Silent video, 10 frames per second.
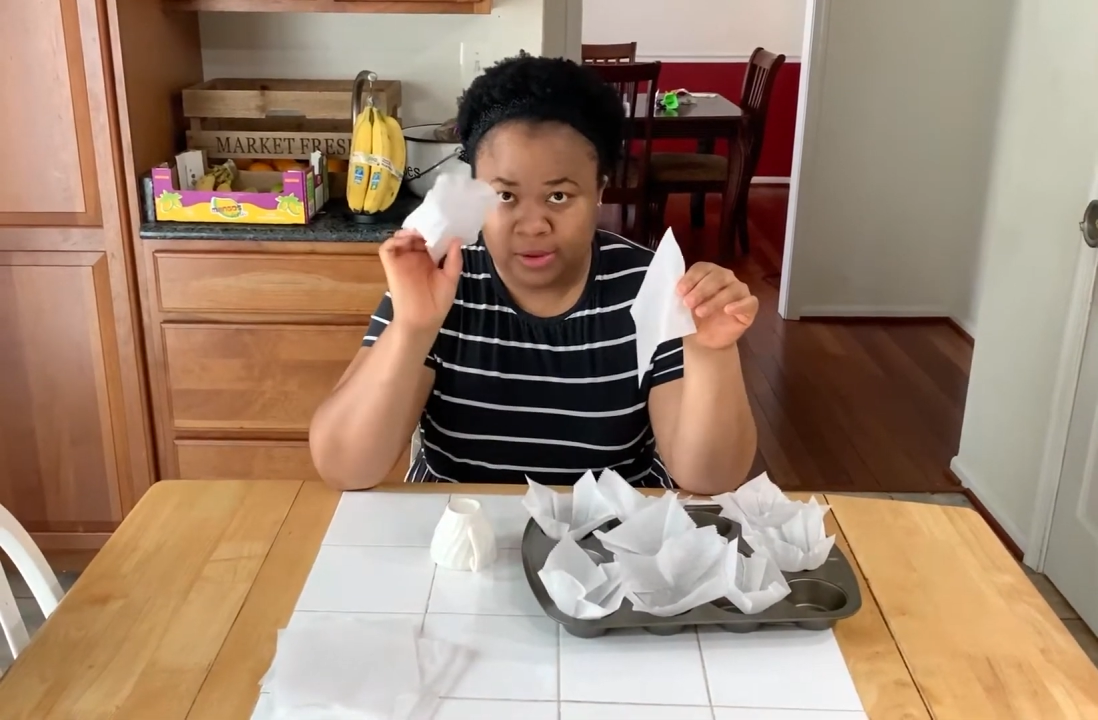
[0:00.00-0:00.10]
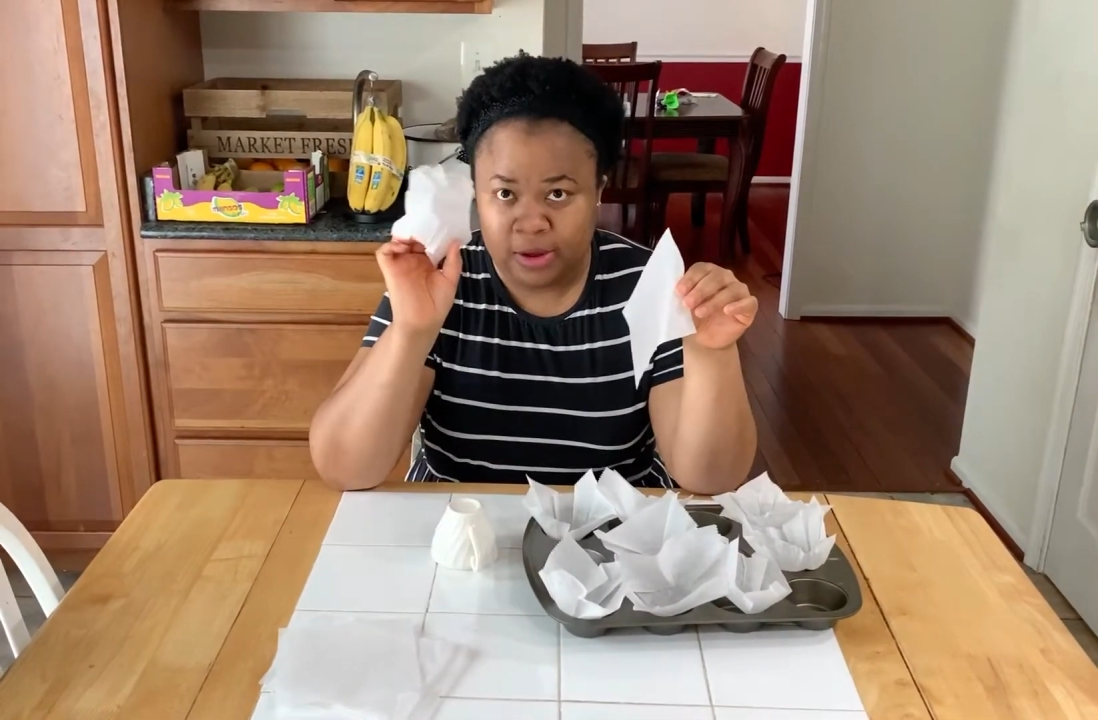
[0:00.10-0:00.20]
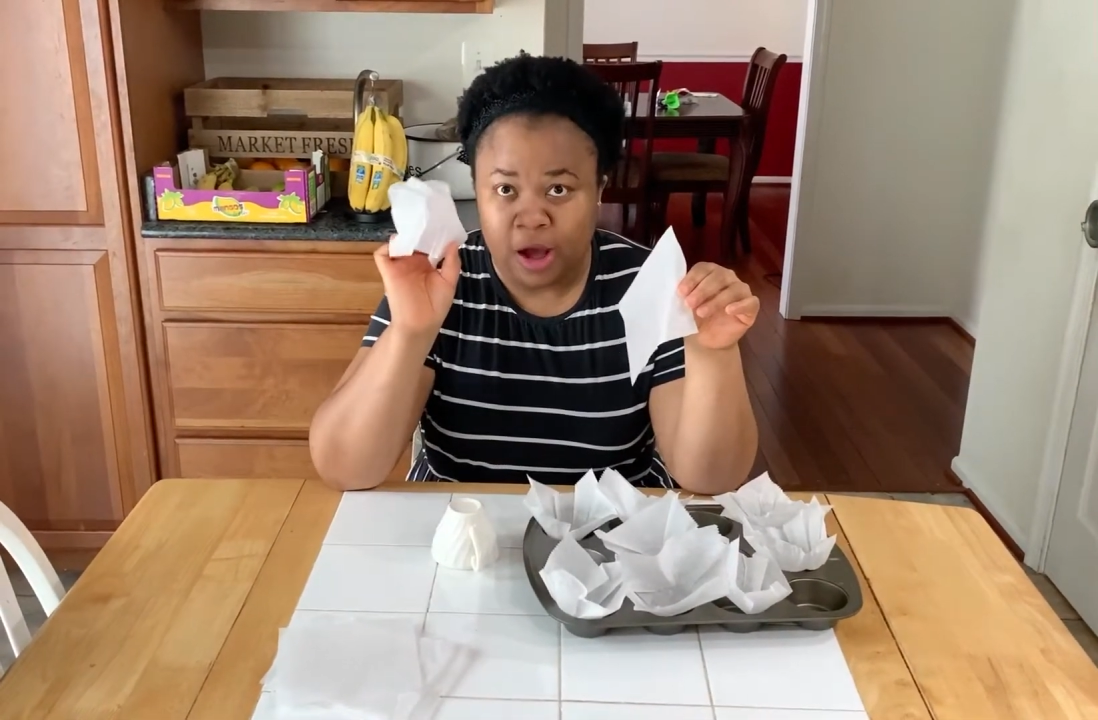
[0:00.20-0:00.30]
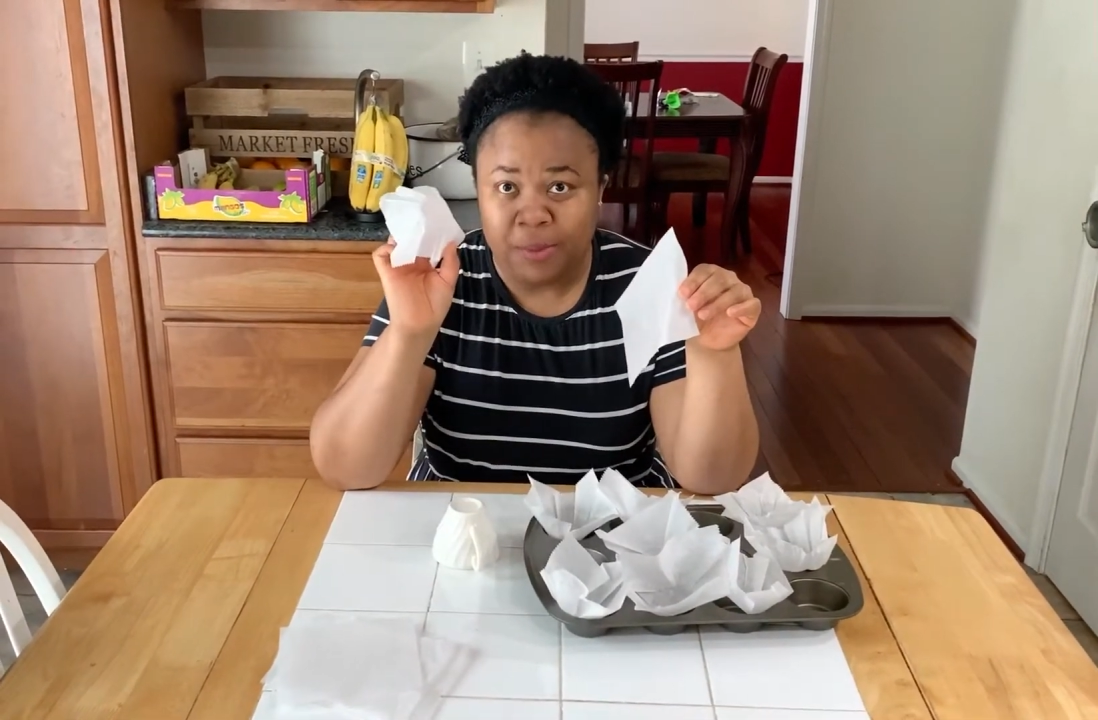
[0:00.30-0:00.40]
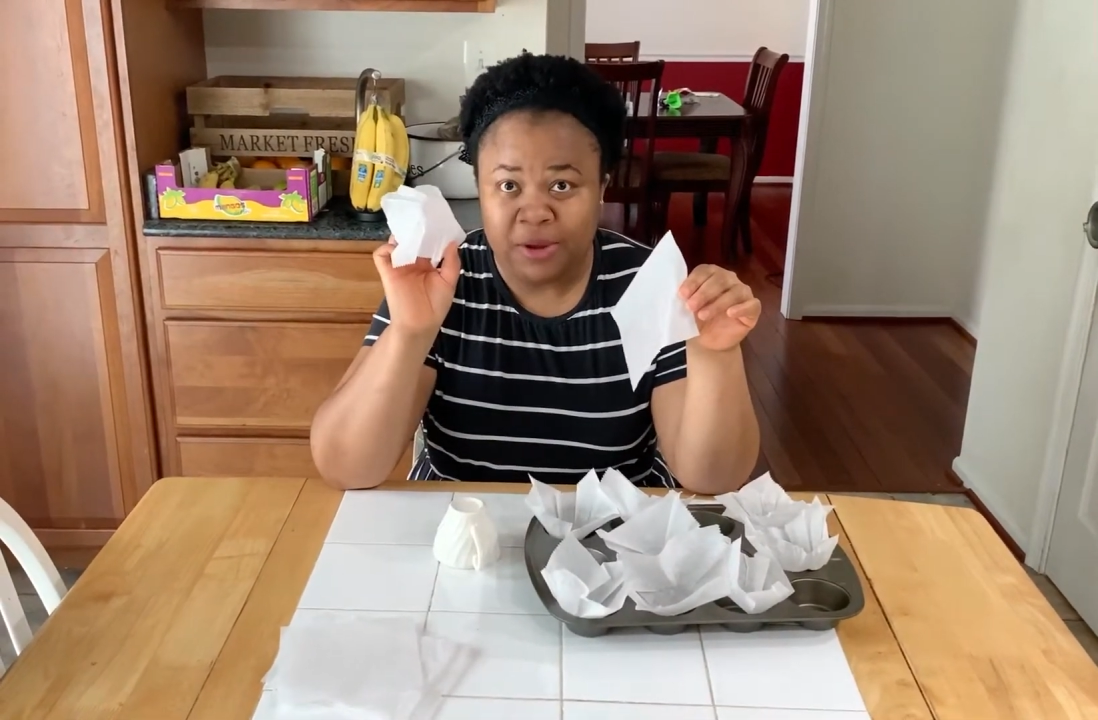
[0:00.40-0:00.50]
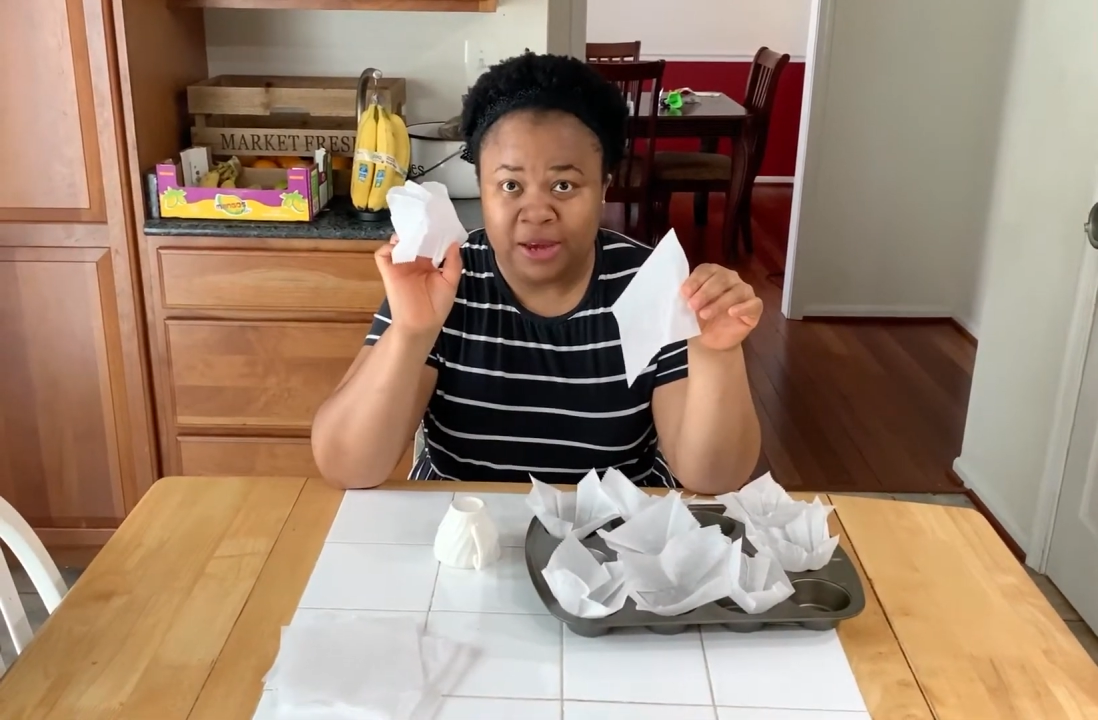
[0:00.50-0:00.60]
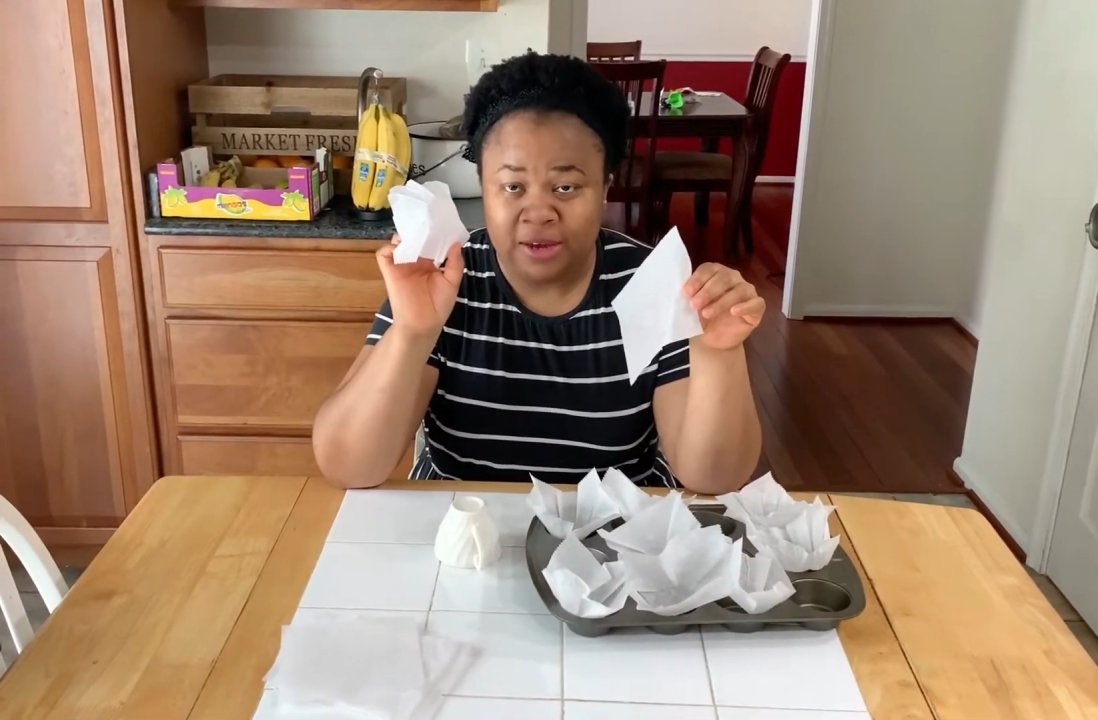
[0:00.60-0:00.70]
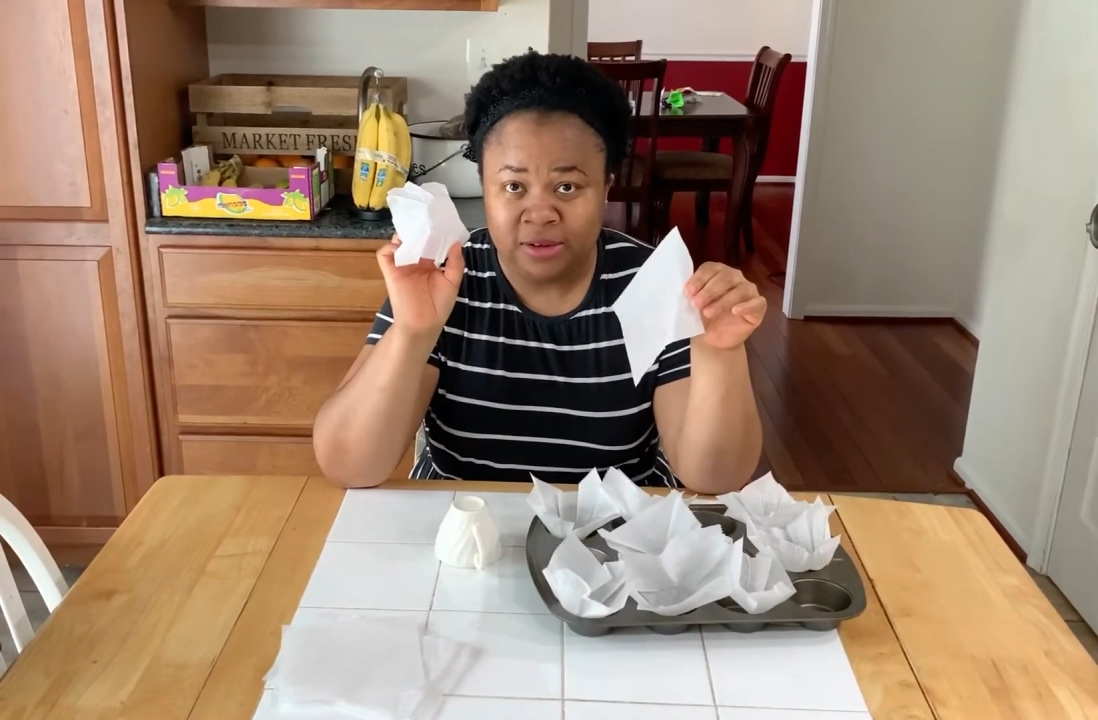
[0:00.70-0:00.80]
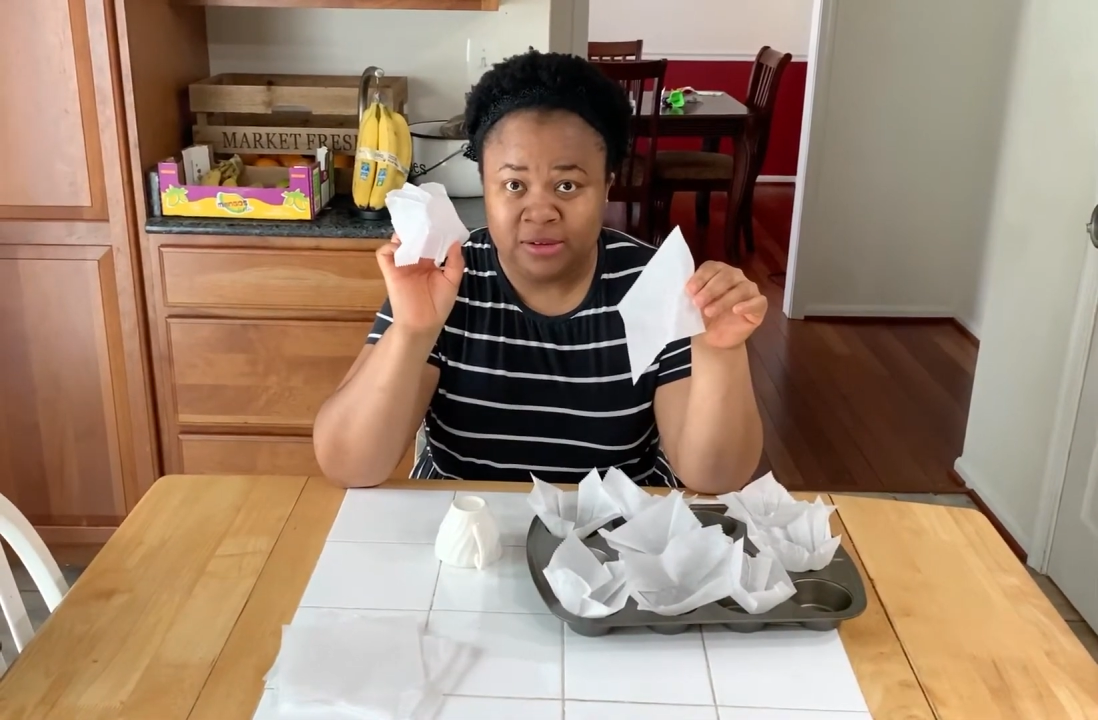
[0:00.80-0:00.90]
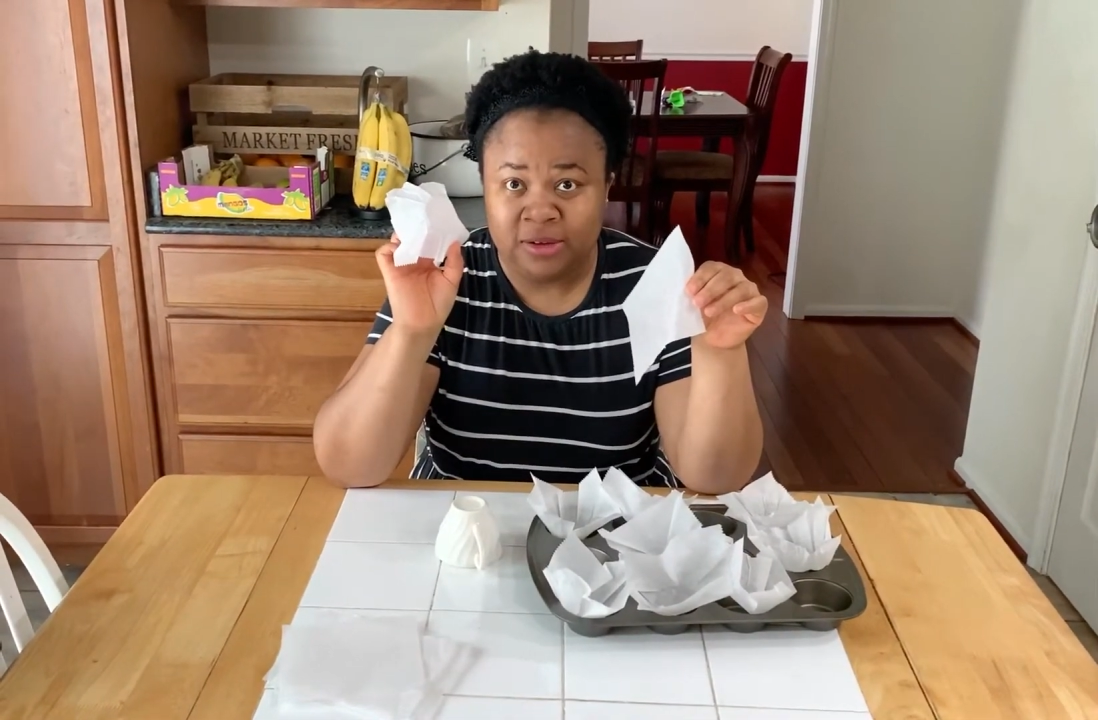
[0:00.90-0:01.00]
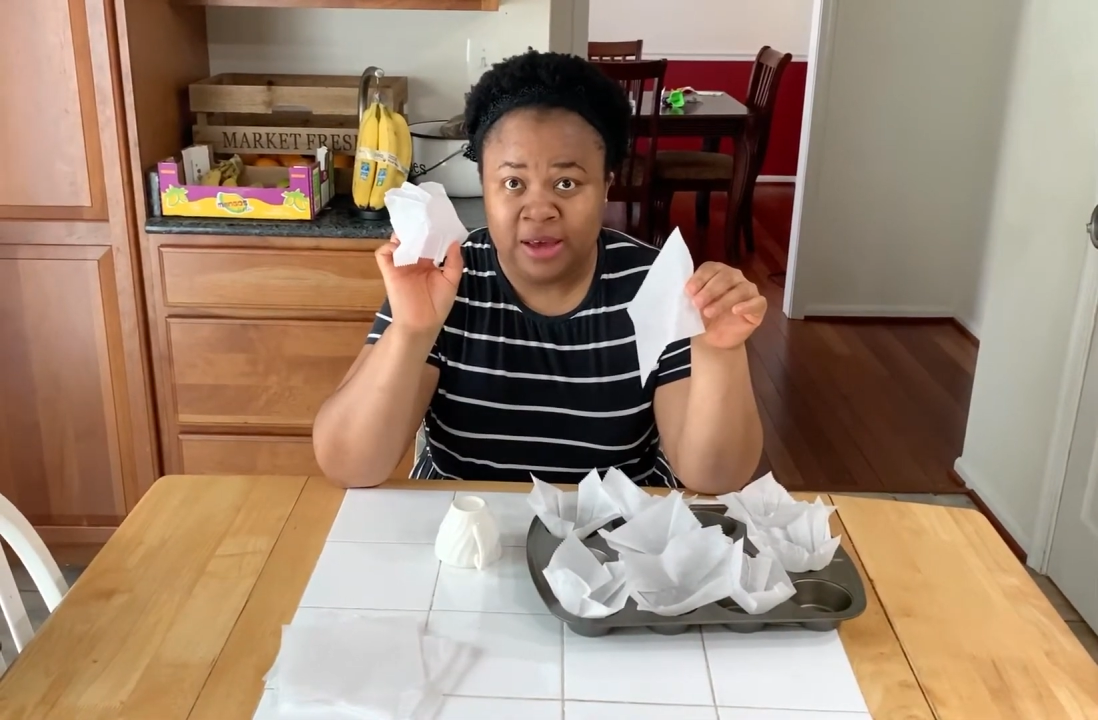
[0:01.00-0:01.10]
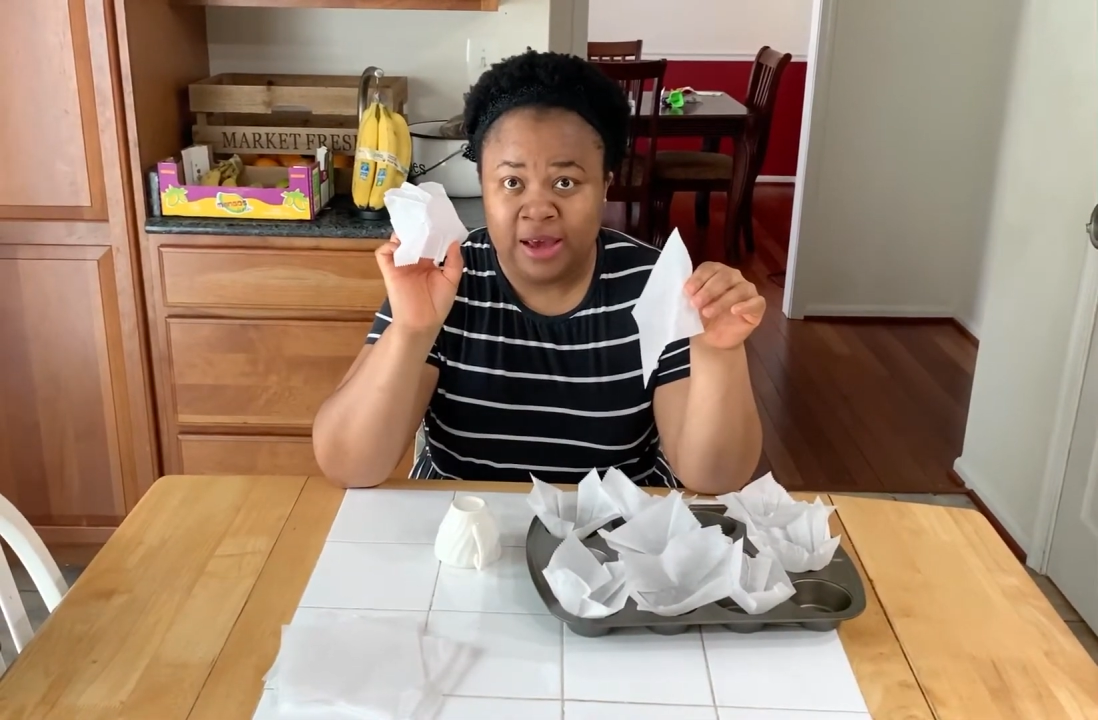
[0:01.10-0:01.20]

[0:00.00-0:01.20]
cupcakes